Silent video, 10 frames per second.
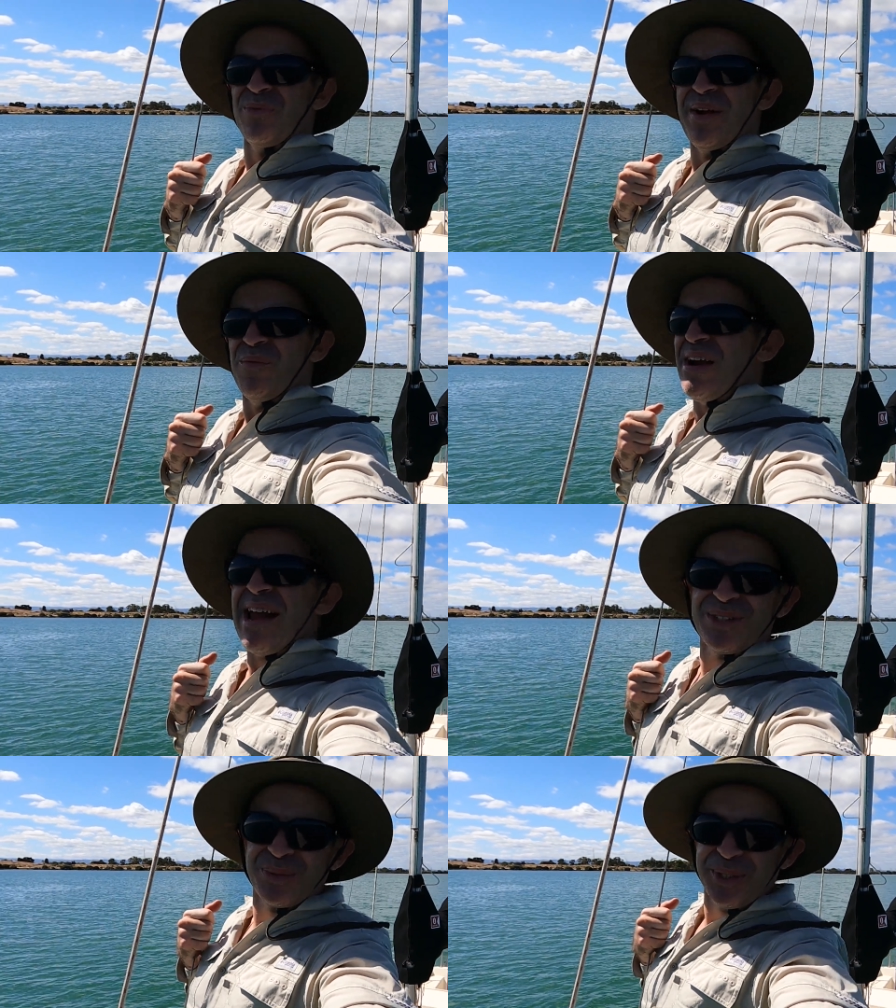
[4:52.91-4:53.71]
Where, where
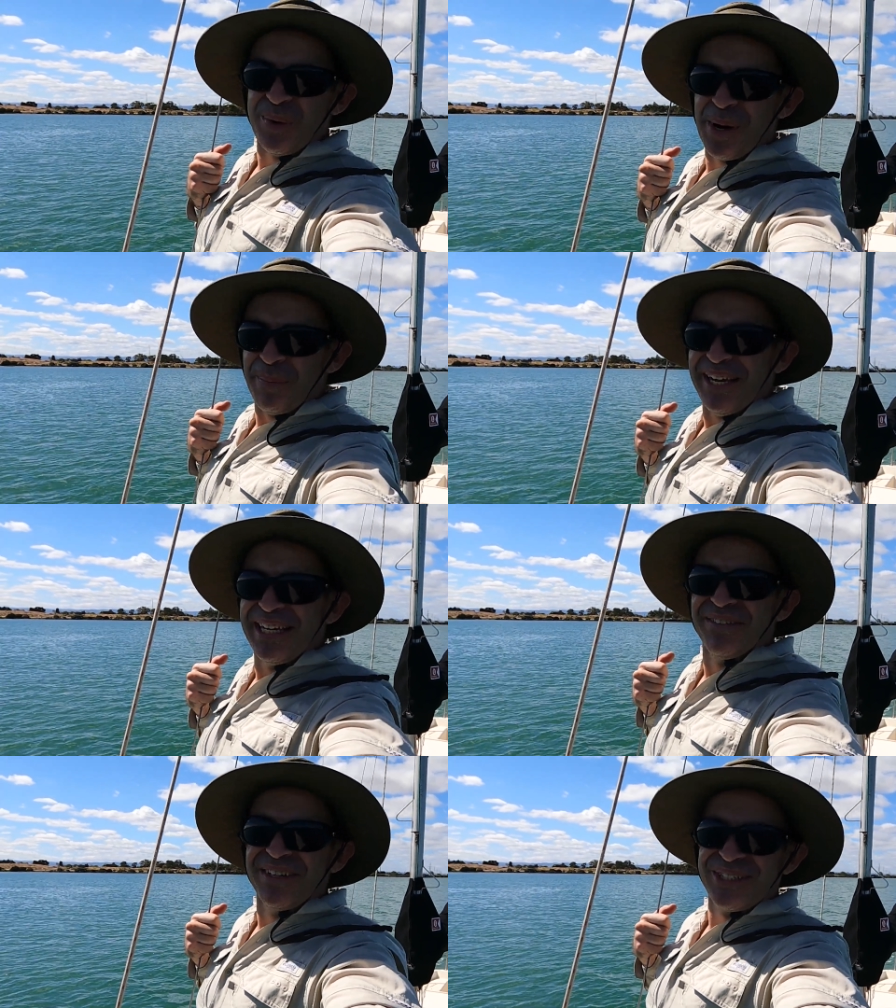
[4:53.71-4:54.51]
else would you want to
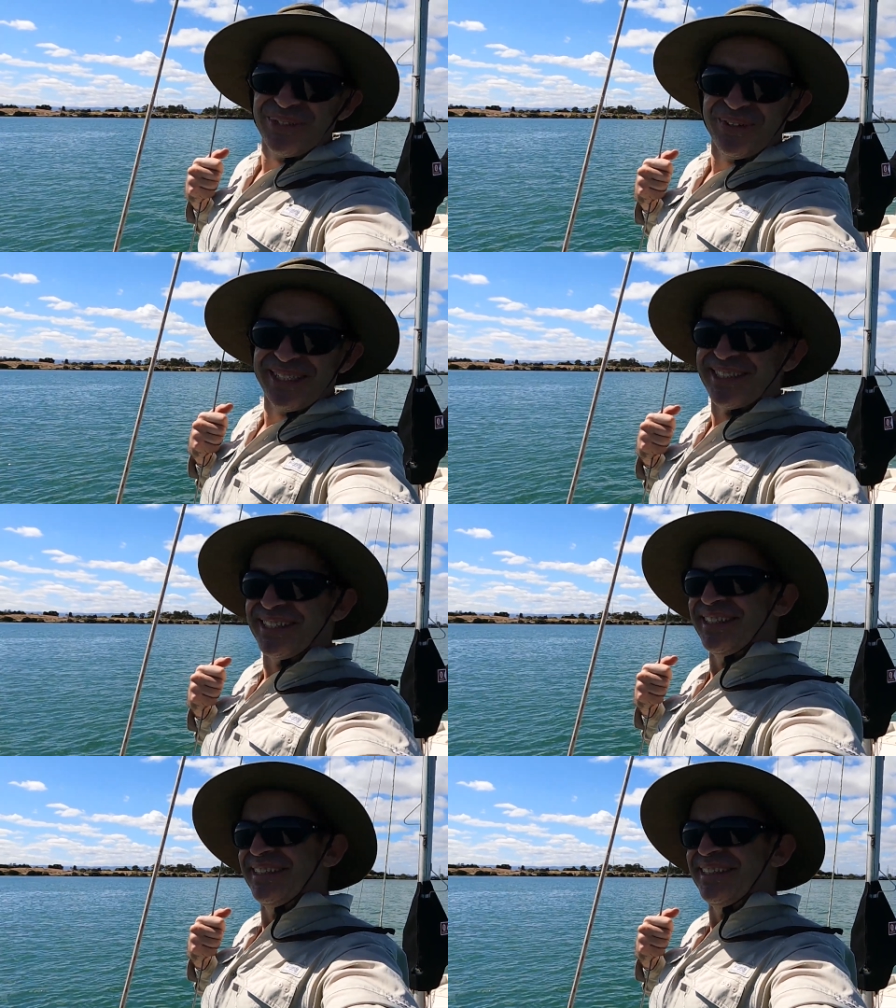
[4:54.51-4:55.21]
be given a choice?